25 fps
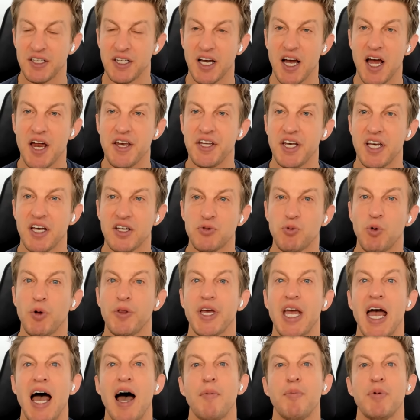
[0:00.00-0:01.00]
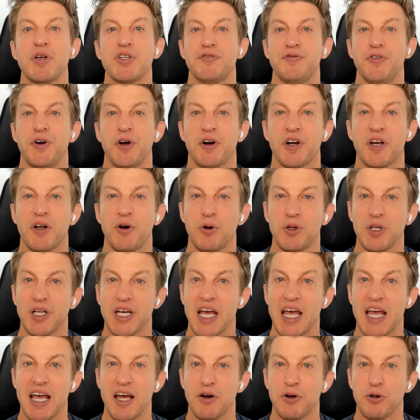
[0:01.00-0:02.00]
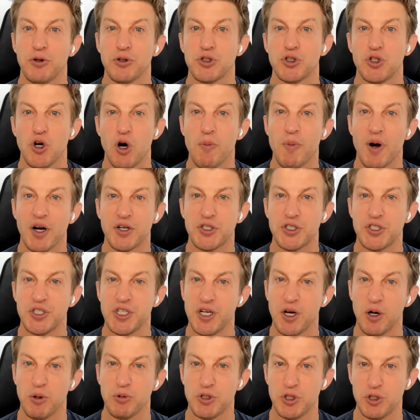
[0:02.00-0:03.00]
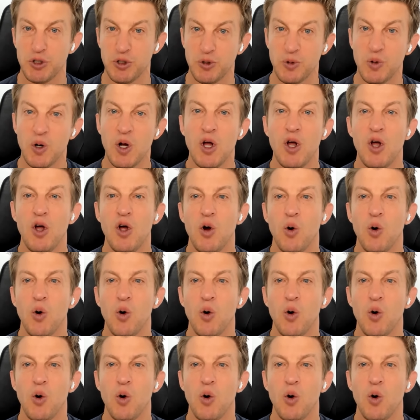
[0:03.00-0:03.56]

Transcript: And the idea is, well, the atmosphere can only handle so much CO2